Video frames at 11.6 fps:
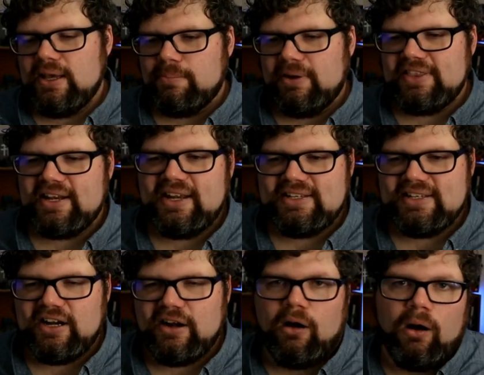But then I
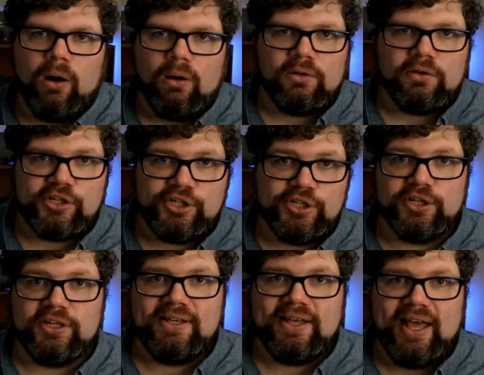did an all
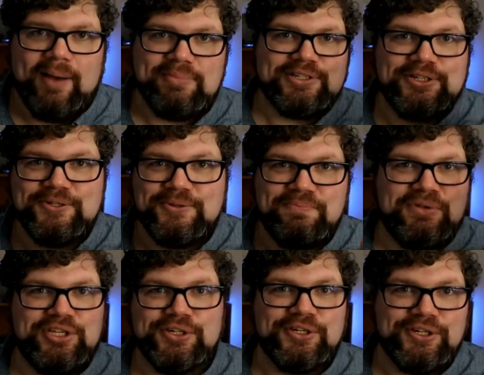good, absolute
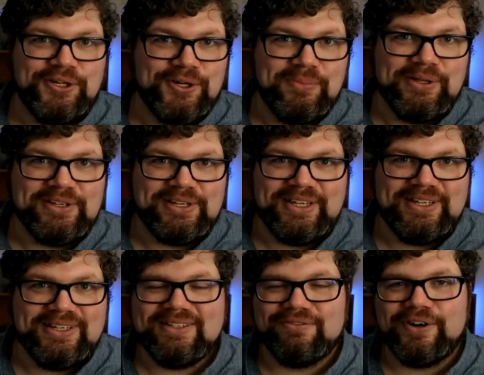pure
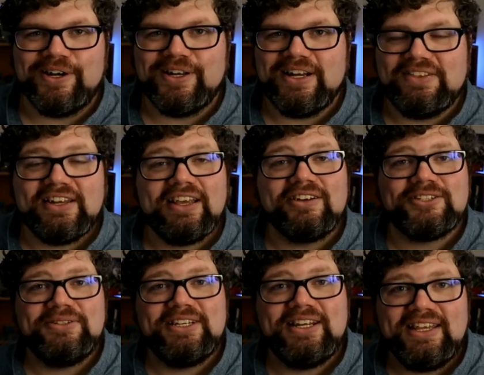nobility run, and then I
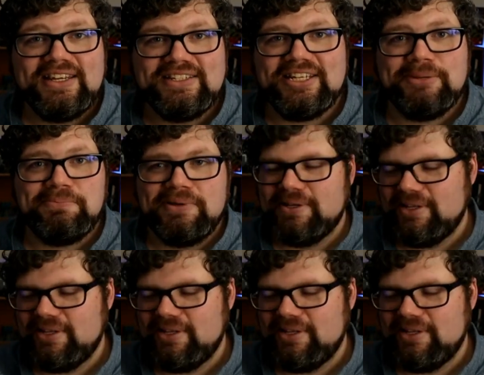also did a deep